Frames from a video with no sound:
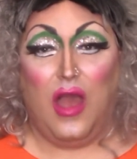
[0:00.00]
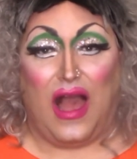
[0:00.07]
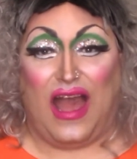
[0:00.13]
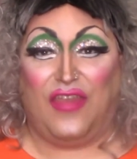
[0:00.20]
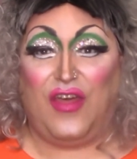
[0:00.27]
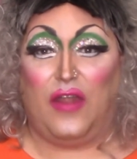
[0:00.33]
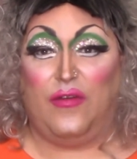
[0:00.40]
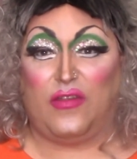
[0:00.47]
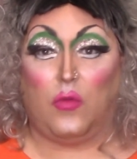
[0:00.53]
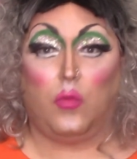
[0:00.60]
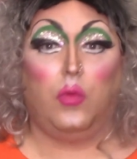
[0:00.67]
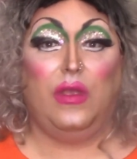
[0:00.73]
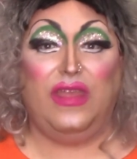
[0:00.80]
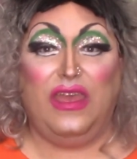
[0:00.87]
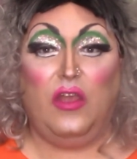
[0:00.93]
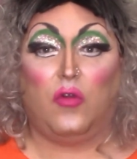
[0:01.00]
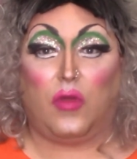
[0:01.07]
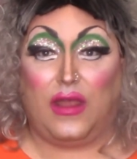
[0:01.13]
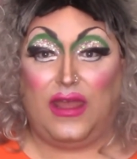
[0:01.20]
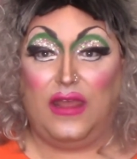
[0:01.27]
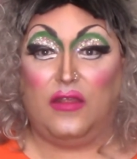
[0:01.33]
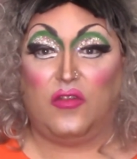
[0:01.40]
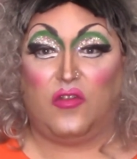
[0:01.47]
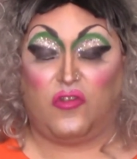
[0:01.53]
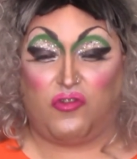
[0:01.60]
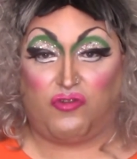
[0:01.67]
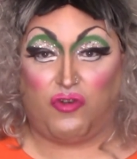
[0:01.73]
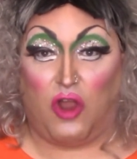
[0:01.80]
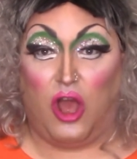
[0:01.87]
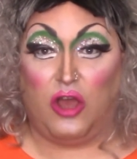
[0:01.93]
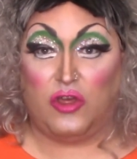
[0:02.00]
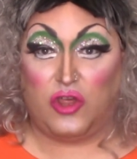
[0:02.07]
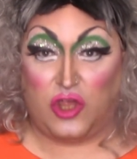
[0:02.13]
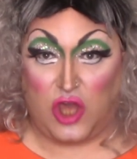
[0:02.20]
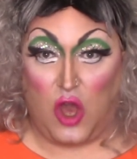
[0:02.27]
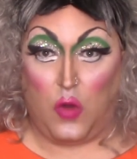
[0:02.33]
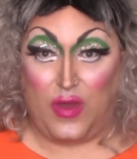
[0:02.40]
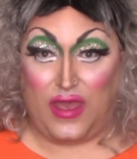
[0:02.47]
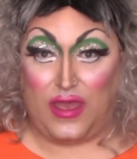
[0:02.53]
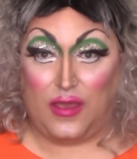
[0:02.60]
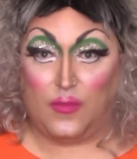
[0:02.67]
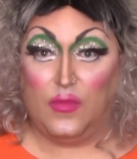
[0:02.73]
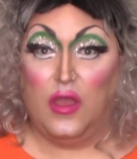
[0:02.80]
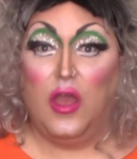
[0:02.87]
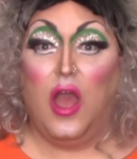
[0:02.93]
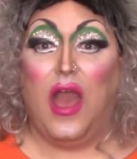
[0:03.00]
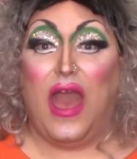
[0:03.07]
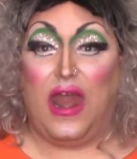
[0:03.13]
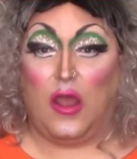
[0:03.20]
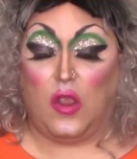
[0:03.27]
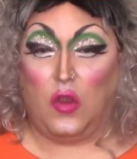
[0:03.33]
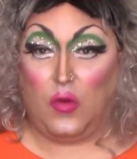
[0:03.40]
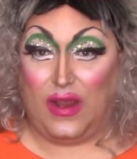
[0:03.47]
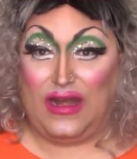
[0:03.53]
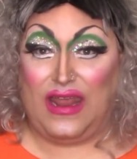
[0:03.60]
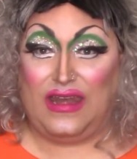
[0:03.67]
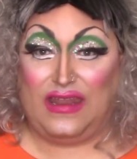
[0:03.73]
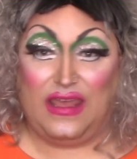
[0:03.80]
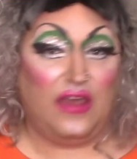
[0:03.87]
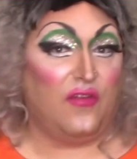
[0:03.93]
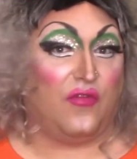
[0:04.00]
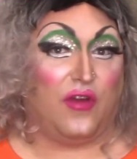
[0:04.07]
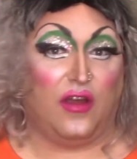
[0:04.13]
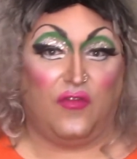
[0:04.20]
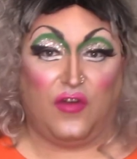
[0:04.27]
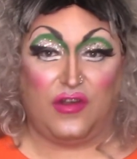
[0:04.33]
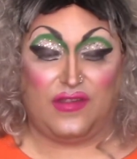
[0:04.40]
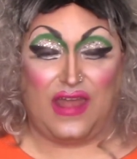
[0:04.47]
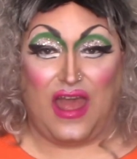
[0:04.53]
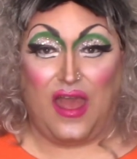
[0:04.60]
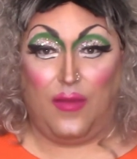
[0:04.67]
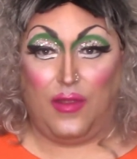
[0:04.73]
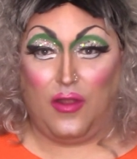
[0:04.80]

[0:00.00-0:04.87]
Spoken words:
thought it was a really great, strong showing and a great idea for our first time.